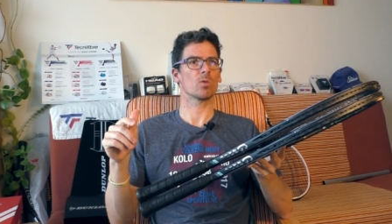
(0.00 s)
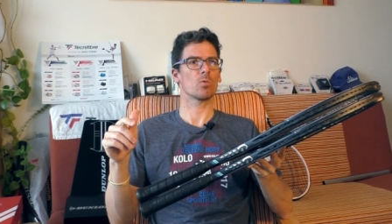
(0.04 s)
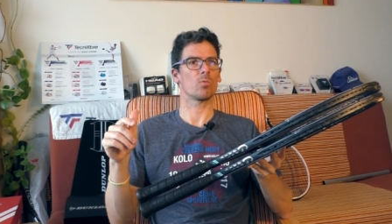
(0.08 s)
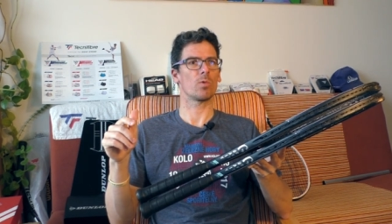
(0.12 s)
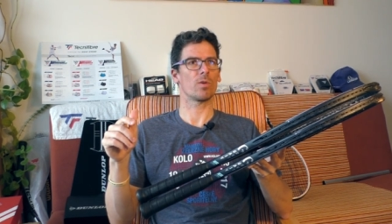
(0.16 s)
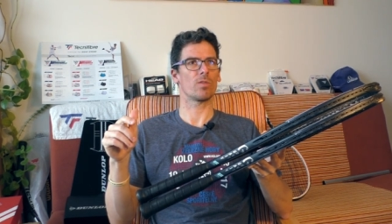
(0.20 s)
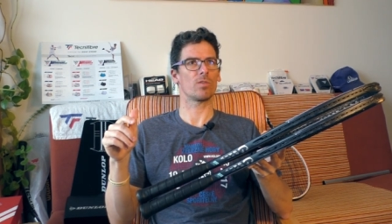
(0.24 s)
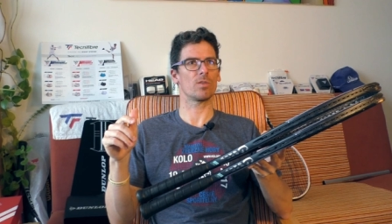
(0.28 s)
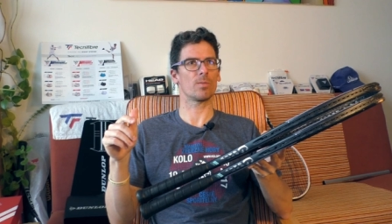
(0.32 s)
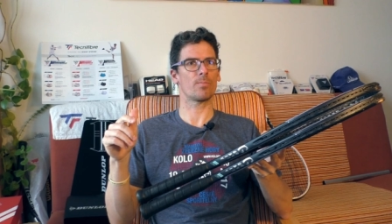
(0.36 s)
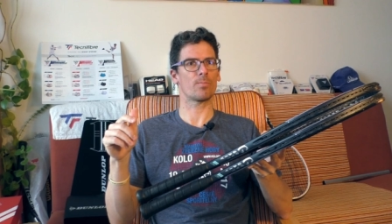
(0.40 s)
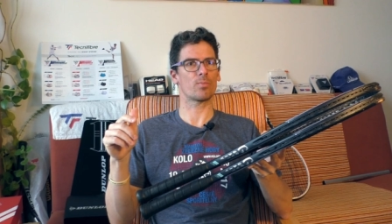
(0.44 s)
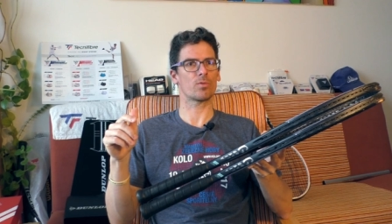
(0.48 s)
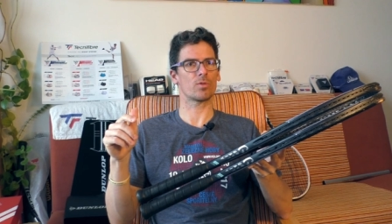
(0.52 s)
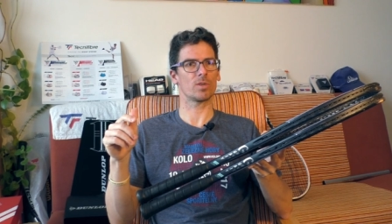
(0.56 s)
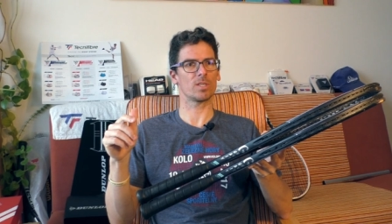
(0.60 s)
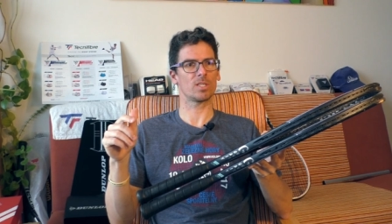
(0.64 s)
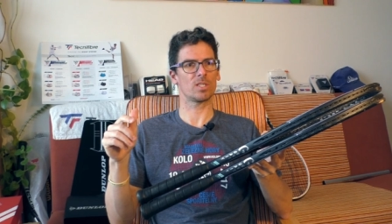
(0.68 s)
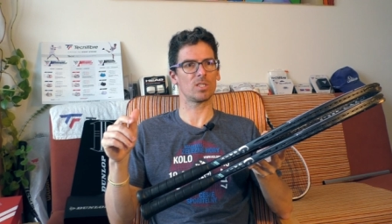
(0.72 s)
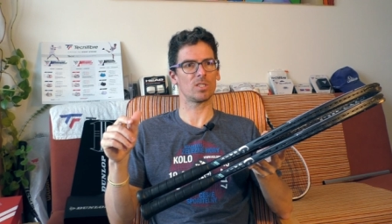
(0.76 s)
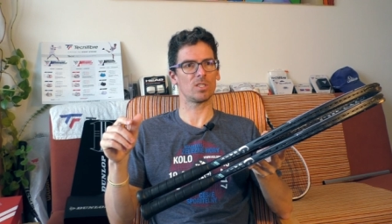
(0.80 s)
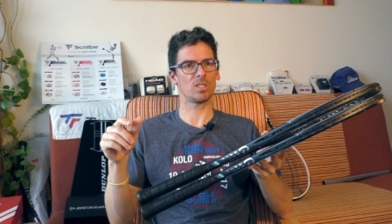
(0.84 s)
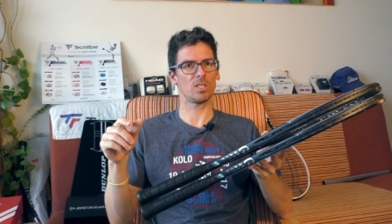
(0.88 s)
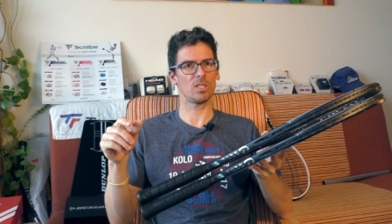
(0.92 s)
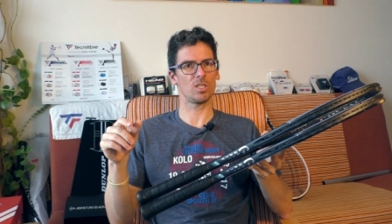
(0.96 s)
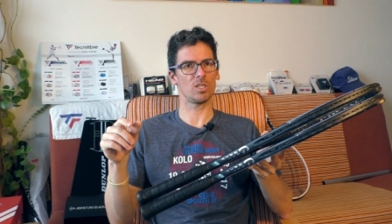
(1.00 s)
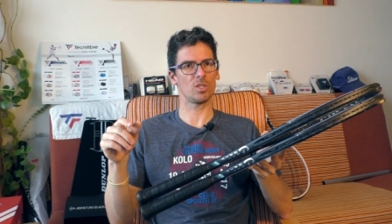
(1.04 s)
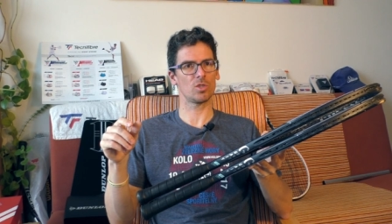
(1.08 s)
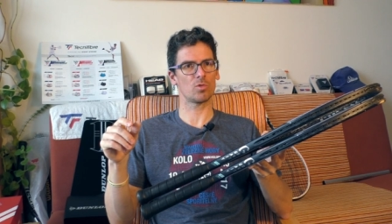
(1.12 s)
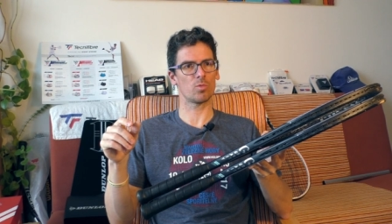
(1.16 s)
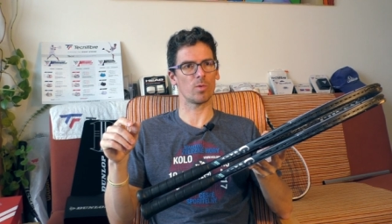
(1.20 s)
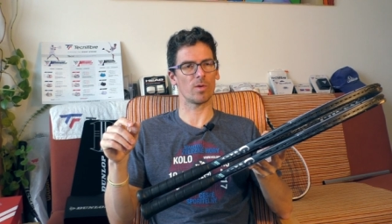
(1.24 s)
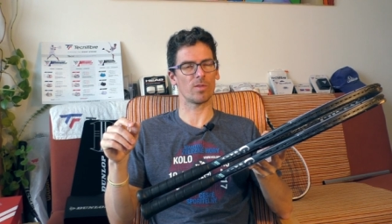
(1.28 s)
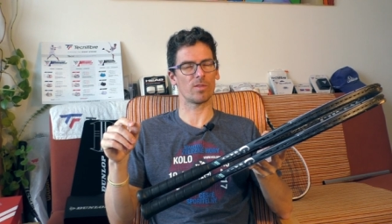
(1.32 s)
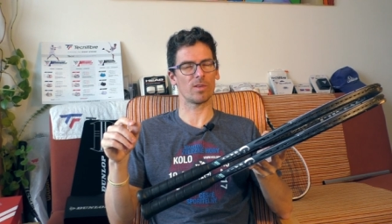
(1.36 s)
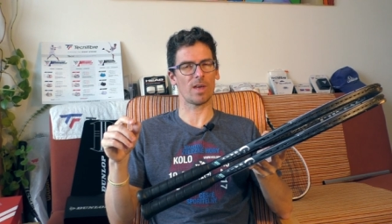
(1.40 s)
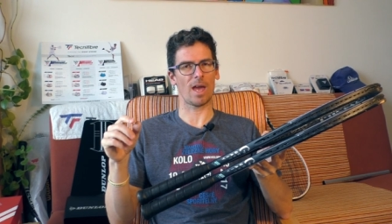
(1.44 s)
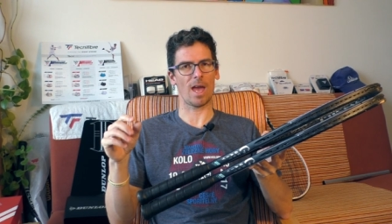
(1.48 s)
with the prestige
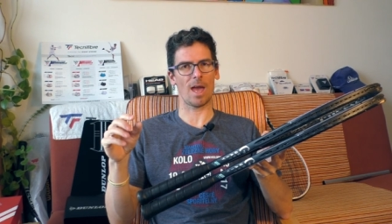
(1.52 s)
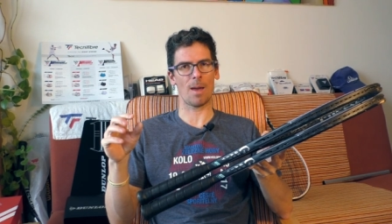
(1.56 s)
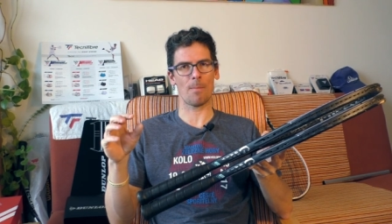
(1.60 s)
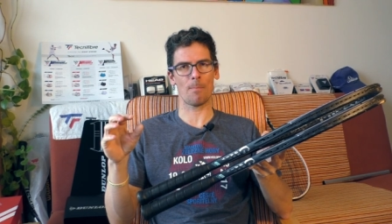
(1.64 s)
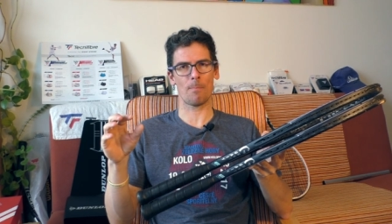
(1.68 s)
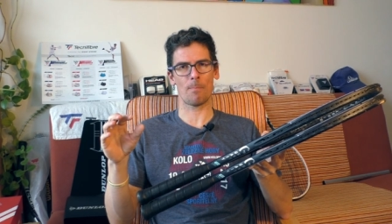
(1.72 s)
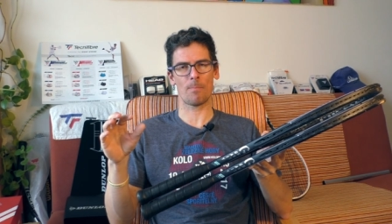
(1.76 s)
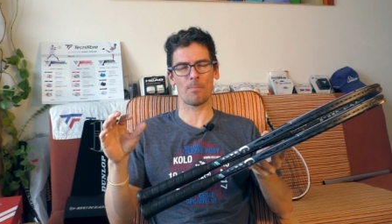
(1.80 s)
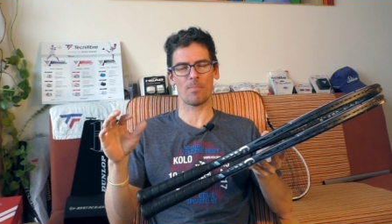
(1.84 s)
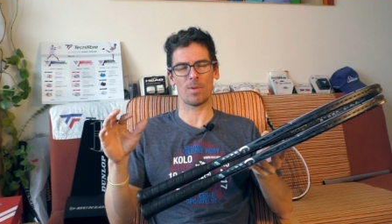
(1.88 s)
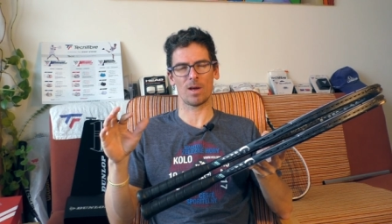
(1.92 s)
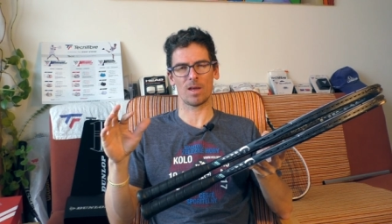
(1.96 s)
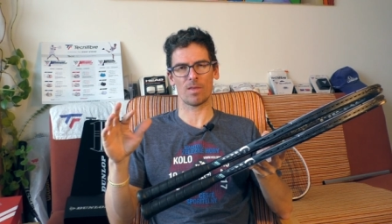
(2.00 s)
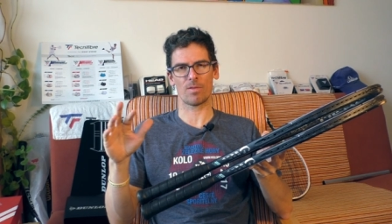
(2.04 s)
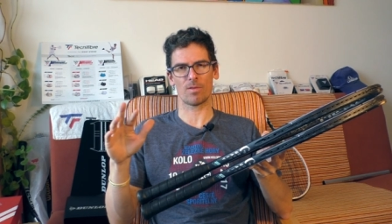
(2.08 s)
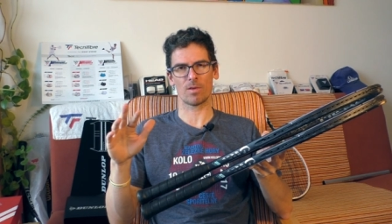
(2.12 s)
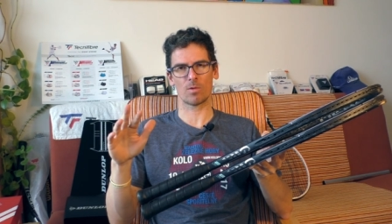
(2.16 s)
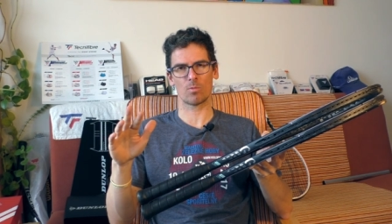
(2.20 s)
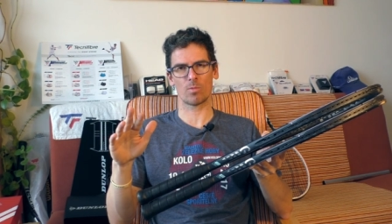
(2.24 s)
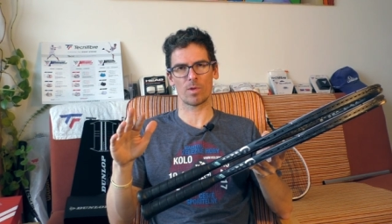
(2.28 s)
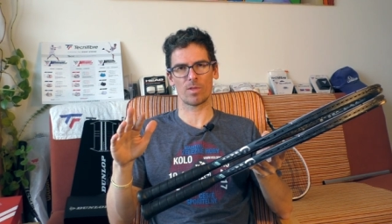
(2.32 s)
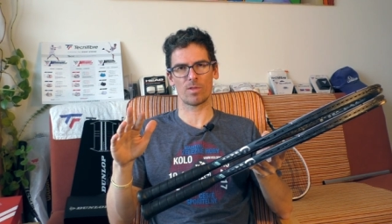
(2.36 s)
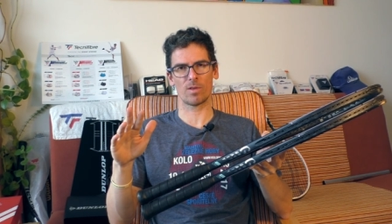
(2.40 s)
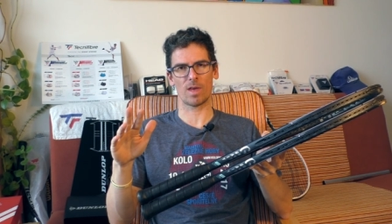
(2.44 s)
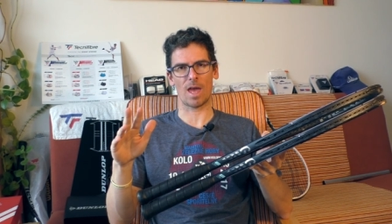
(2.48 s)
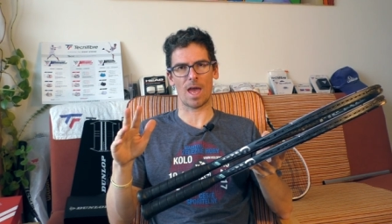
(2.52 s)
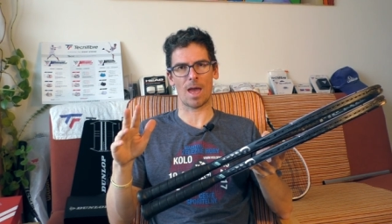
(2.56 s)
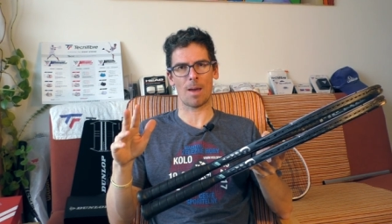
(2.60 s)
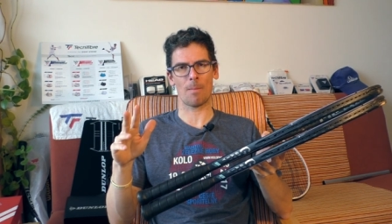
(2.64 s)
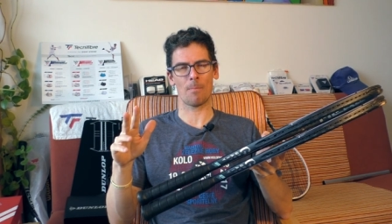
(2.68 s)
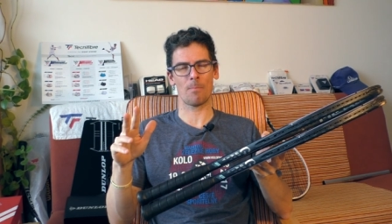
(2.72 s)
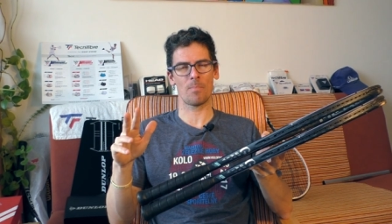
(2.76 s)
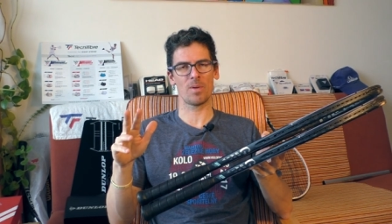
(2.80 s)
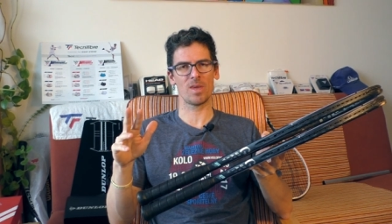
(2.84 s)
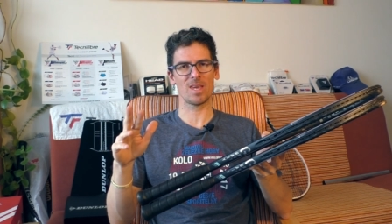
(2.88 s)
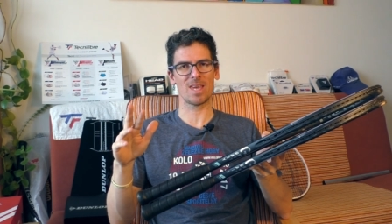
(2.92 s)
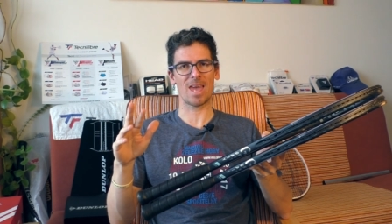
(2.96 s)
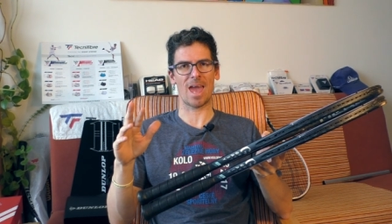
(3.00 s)
with the m i think with the
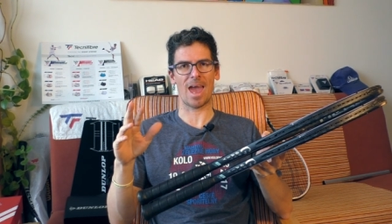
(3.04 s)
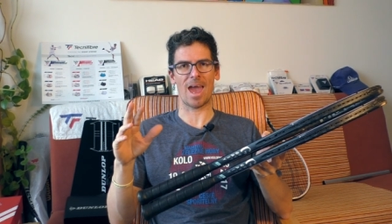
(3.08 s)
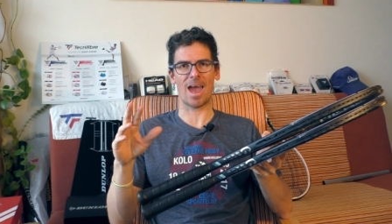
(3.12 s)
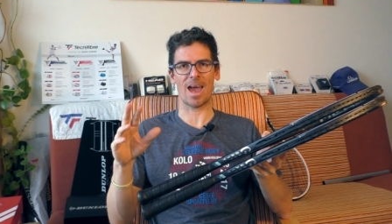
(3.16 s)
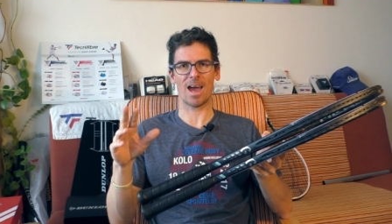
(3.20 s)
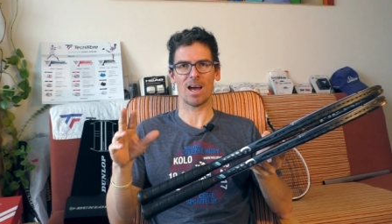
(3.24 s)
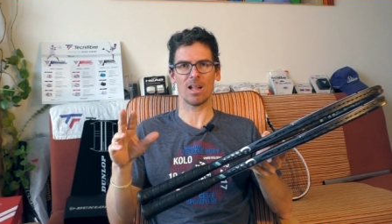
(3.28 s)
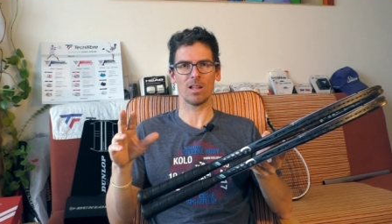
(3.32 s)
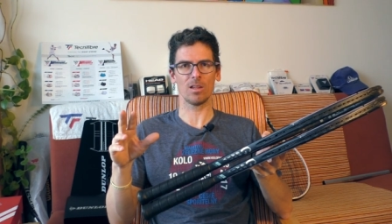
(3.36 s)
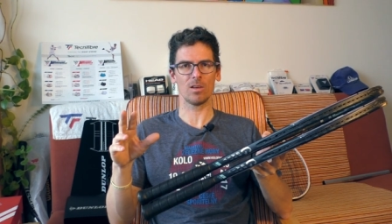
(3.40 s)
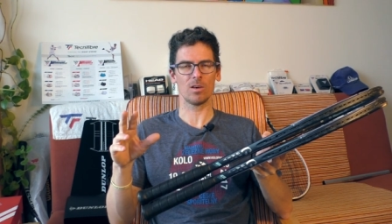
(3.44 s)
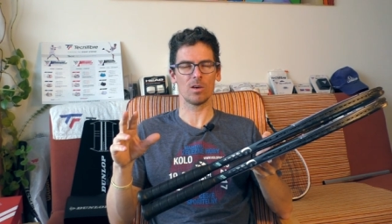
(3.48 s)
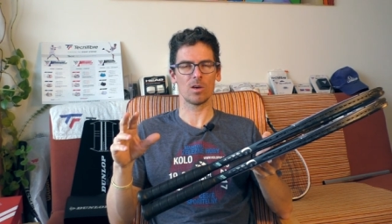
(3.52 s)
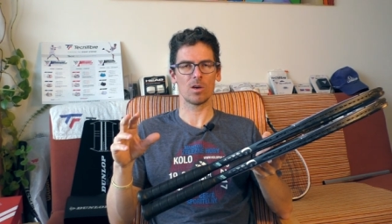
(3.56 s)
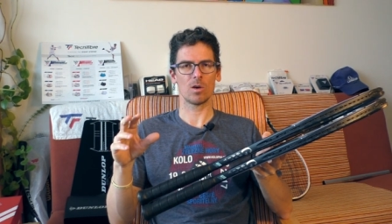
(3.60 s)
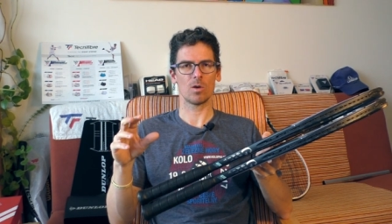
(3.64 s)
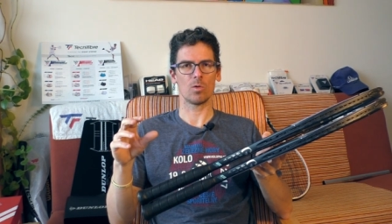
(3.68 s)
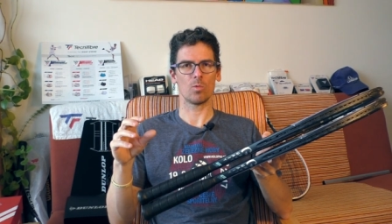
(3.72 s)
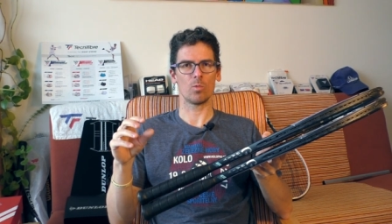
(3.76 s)
mpl